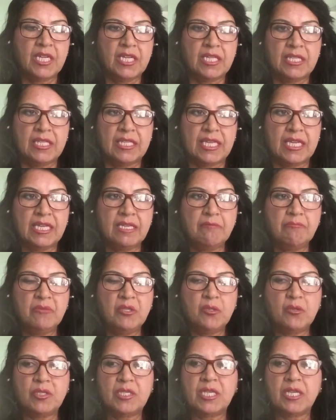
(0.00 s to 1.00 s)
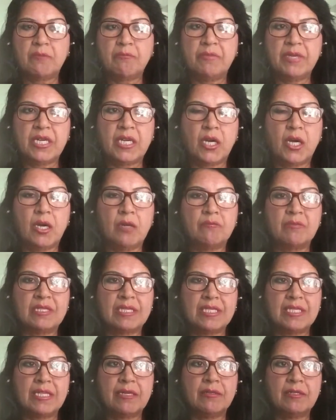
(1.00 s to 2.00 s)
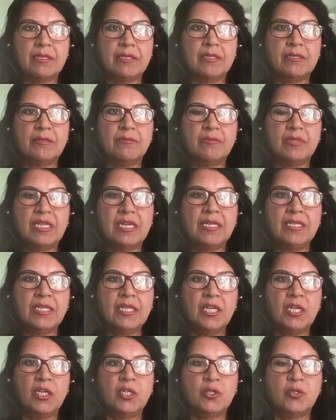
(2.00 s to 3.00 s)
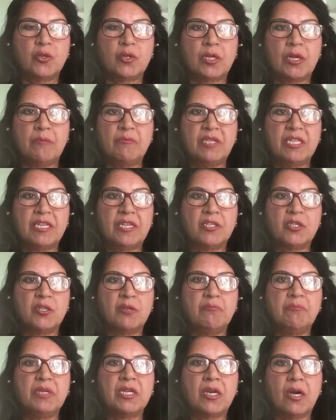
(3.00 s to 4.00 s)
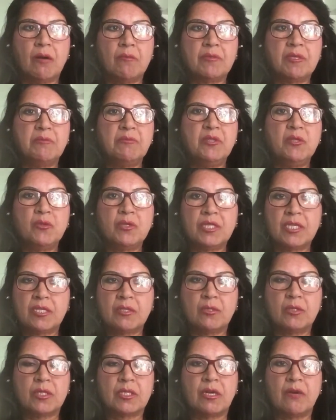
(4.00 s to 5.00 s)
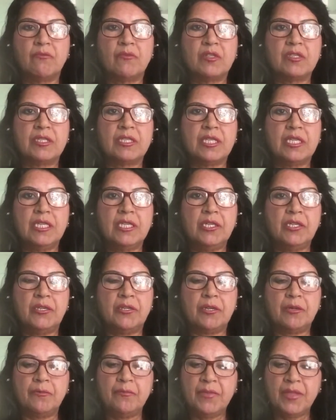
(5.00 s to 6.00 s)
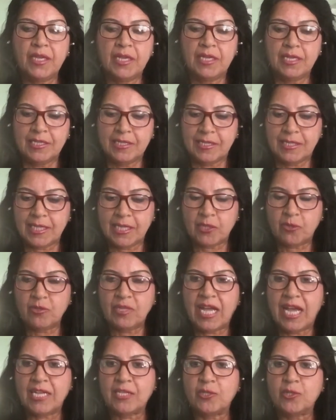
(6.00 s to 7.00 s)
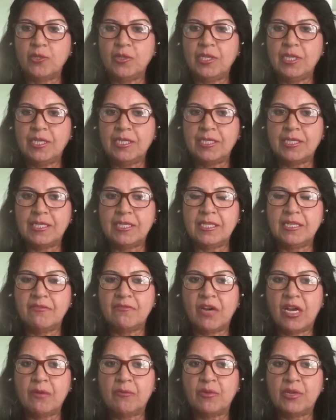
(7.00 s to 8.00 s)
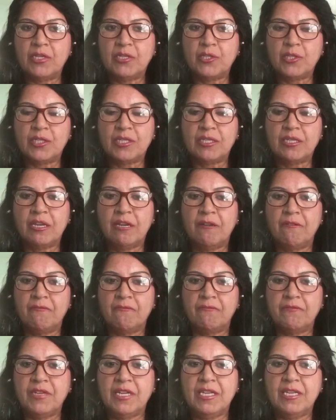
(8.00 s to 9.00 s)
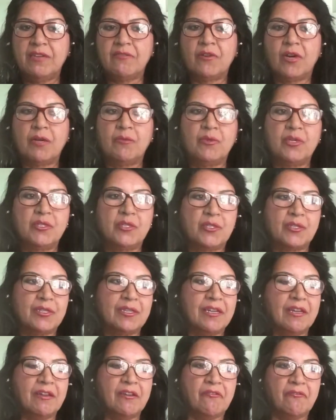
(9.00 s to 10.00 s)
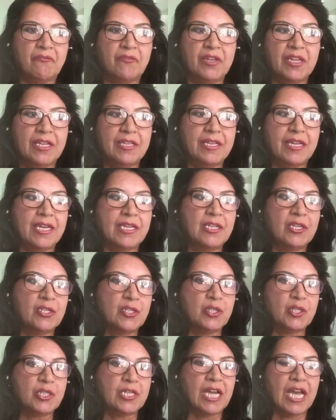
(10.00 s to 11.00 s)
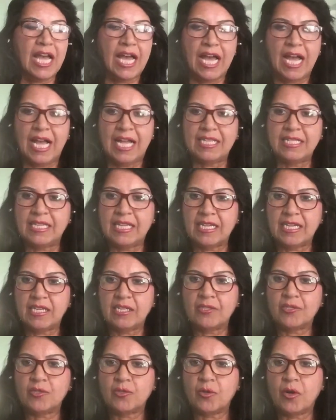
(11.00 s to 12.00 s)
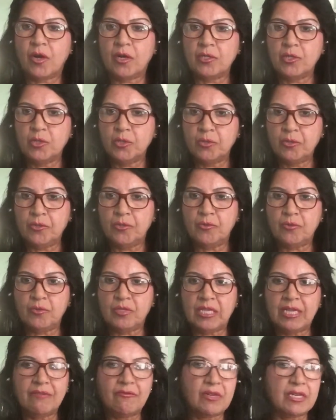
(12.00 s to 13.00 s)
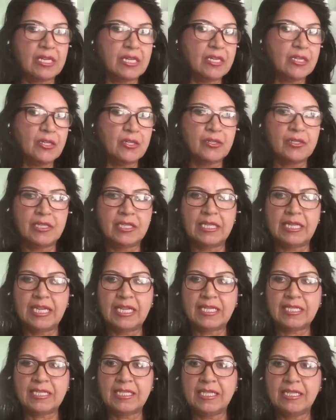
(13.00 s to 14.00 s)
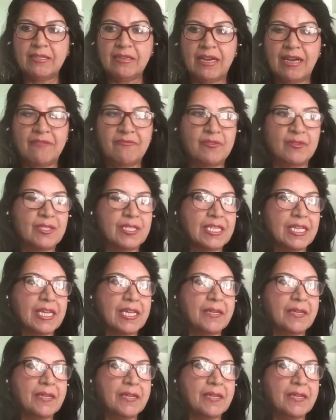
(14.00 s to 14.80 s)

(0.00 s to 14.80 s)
then music becomes then your communication becomes music to someone's ear. They could actually see the vibration, feel the vibration, feel the energy, and they get drawn to you. They want to hear the next thing you have to say.